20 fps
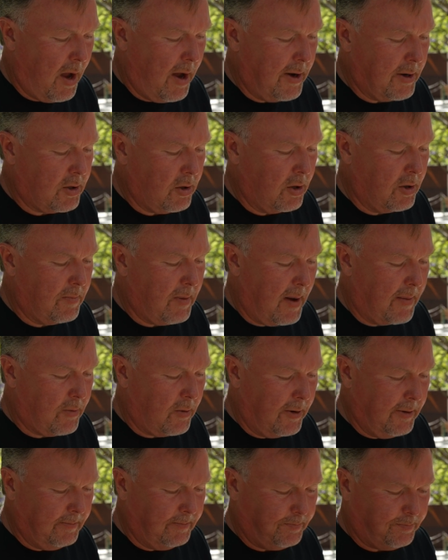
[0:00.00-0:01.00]
coated
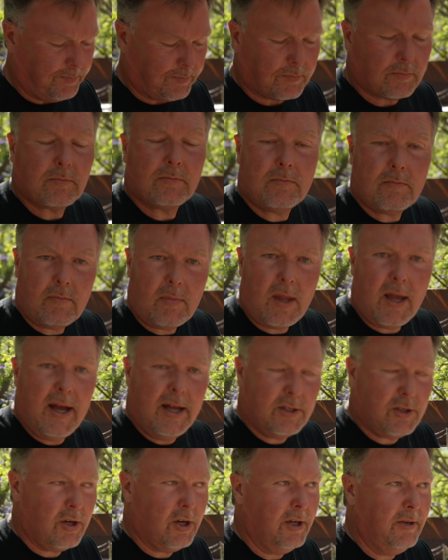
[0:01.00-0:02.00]
popcorn.
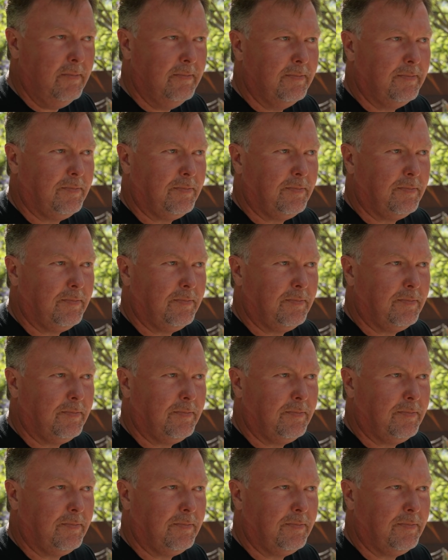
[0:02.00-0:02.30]
That's good.